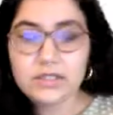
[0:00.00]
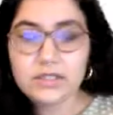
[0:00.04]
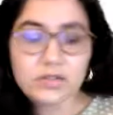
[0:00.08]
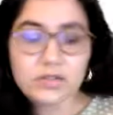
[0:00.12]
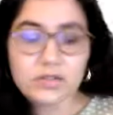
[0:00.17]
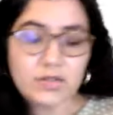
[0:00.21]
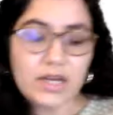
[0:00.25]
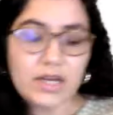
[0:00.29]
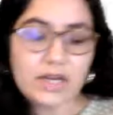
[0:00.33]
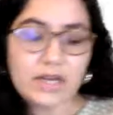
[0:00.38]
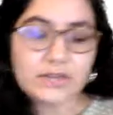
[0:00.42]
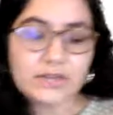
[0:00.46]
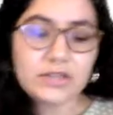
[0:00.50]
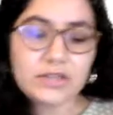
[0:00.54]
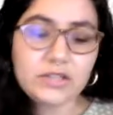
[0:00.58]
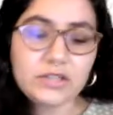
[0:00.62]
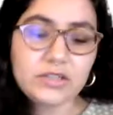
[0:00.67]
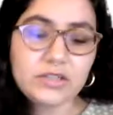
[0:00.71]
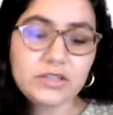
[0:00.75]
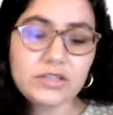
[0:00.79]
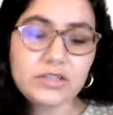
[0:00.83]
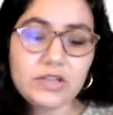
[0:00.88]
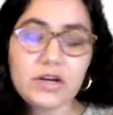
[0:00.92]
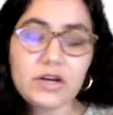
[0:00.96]
so that
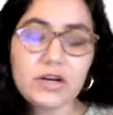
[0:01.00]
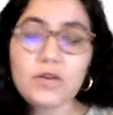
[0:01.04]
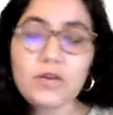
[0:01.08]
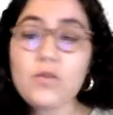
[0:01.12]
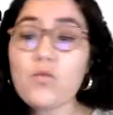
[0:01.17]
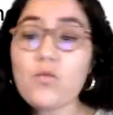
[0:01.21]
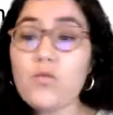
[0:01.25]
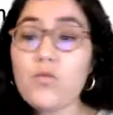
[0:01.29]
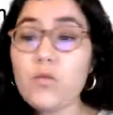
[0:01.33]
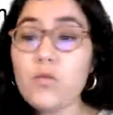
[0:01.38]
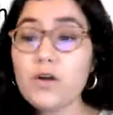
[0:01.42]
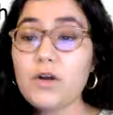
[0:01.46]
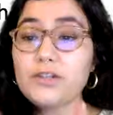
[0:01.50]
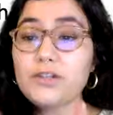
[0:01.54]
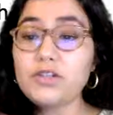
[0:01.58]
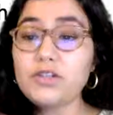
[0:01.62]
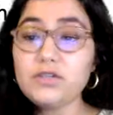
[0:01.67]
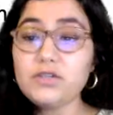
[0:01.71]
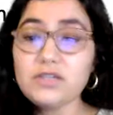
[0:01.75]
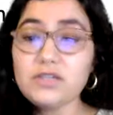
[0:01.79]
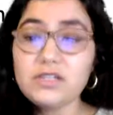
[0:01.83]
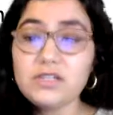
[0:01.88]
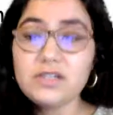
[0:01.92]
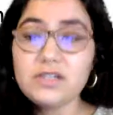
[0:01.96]
there's not one
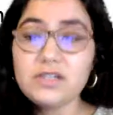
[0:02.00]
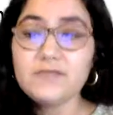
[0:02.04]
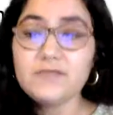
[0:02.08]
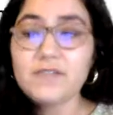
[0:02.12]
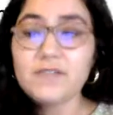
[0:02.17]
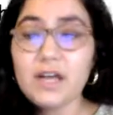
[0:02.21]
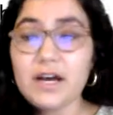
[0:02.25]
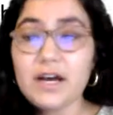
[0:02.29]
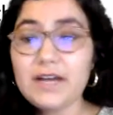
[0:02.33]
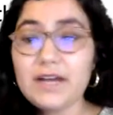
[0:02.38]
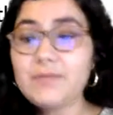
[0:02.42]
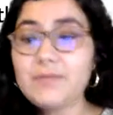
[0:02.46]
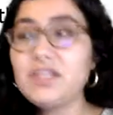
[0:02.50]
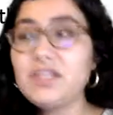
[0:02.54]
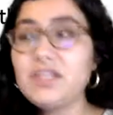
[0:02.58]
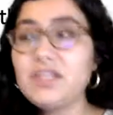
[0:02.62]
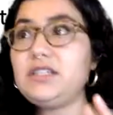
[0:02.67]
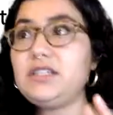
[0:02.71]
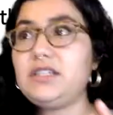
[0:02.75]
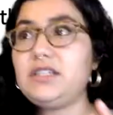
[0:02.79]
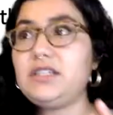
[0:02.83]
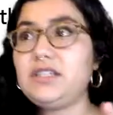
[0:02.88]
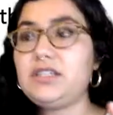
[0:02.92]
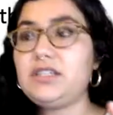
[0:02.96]
unit of time that
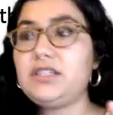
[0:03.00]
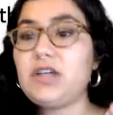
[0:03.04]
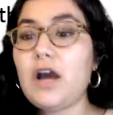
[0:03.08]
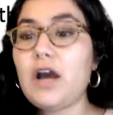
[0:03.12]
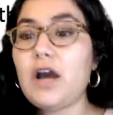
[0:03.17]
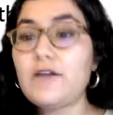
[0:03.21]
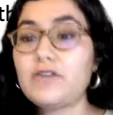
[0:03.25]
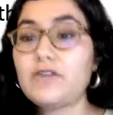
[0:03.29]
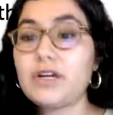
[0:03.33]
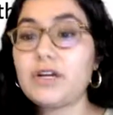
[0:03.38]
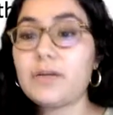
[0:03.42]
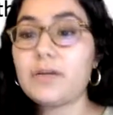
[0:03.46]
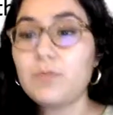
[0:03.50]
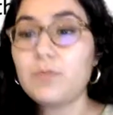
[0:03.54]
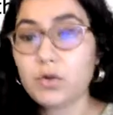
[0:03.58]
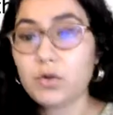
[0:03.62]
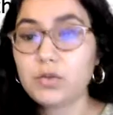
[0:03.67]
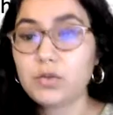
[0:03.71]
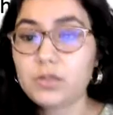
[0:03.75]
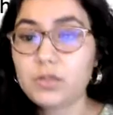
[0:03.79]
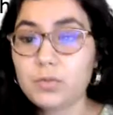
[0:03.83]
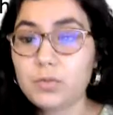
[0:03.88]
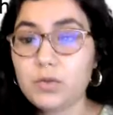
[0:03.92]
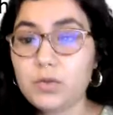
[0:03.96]
is covering
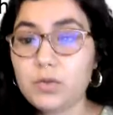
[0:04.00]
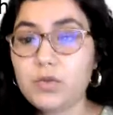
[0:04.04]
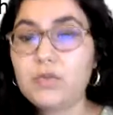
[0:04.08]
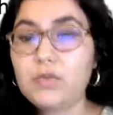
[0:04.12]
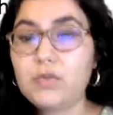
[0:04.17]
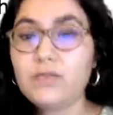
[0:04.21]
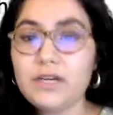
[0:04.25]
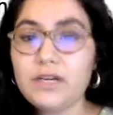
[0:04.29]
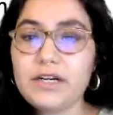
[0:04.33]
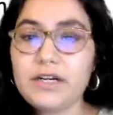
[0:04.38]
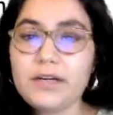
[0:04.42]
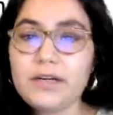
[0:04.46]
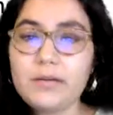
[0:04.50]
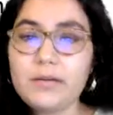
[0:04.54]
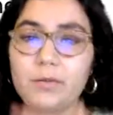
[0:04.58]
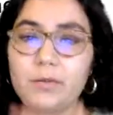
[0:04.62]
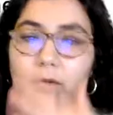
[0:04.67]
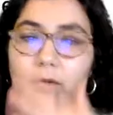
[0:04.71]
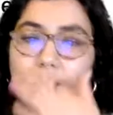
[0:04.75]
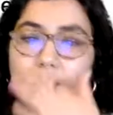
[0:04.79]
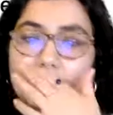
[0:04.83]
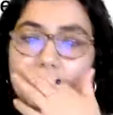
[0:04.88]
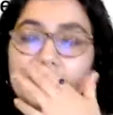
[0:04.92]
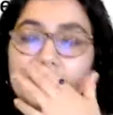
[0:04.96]
multiple
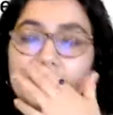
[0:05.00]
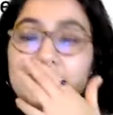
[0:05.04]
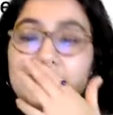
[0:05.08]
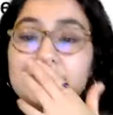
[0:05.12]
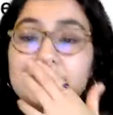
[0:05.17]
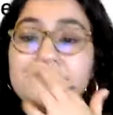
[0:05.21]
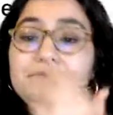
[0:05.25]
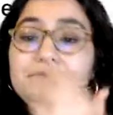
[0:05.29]
variables.